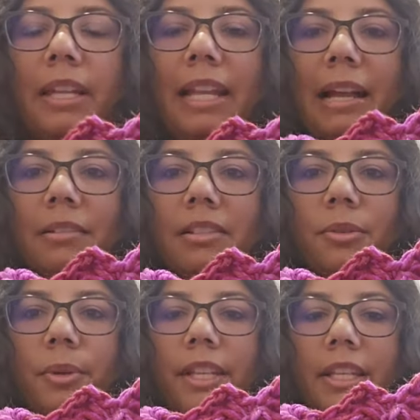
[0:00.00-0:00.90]
and now it's
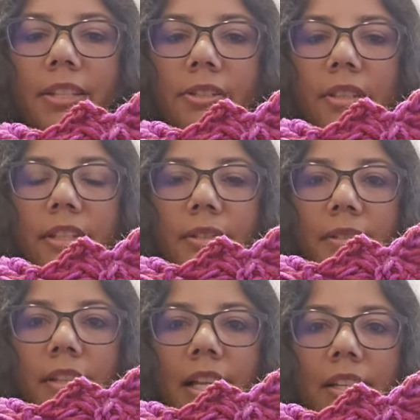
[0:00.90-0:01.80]
going into
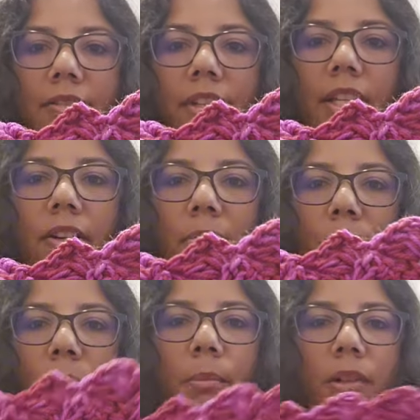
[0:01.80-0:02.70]
this kind of neon
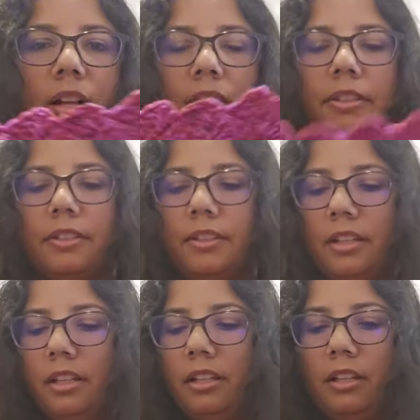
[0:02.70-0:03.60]
purple color.
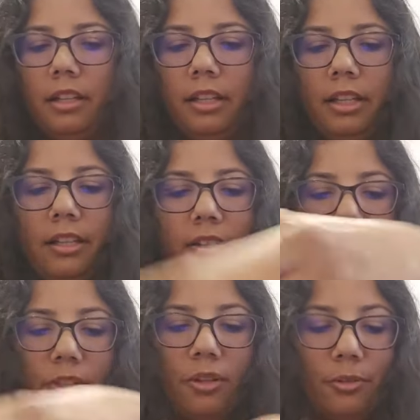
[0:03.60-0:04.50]

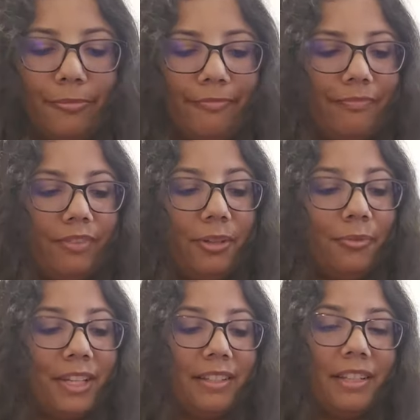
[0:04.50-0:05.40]
So the
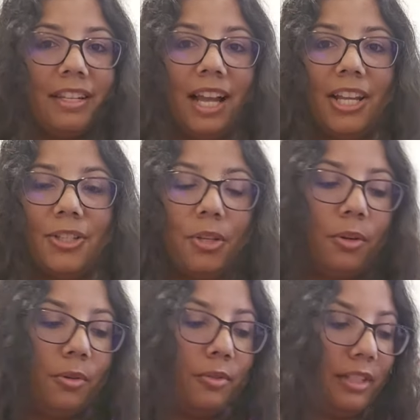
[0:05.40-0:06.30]
reason I
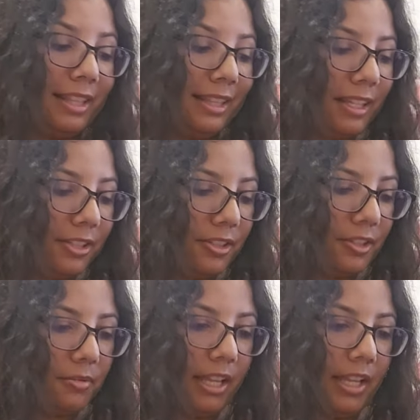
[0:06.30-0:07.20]
chose these
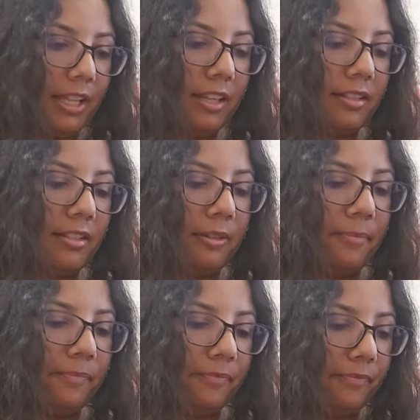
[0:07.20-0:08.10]
two cakes
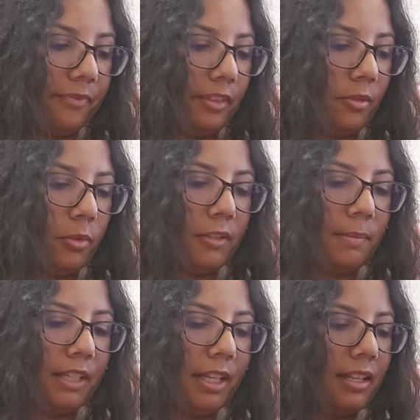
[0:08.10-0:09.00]
was
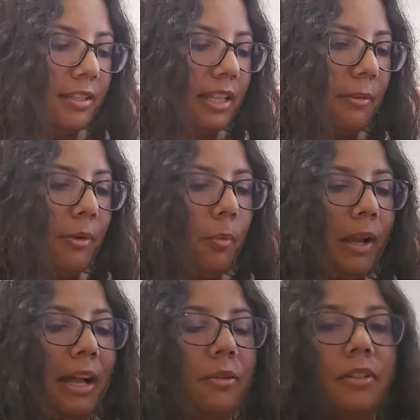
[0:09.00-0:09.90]
because they were
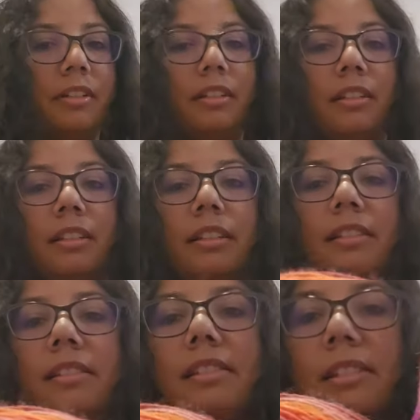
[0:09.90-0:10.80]
wound
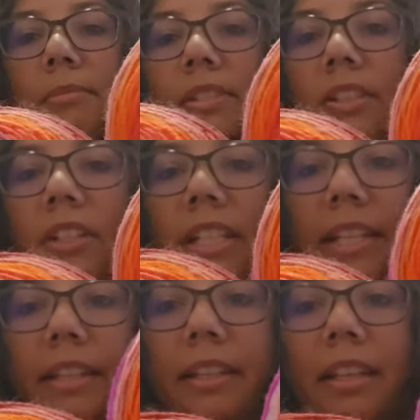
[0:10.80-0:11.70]

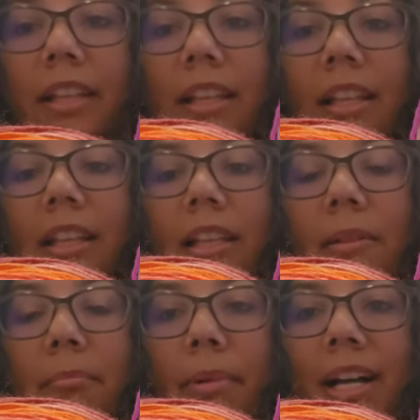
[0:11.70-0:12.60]
similarly,
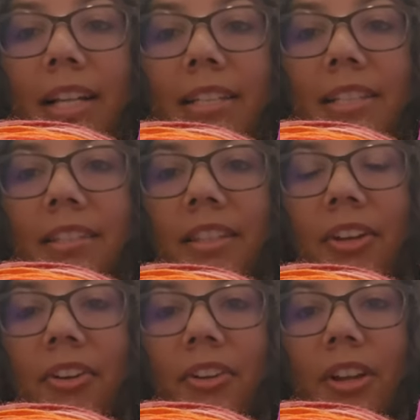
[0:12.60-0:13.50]
but they
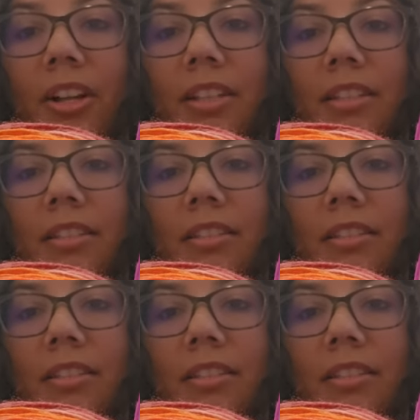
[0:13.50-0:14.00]
are not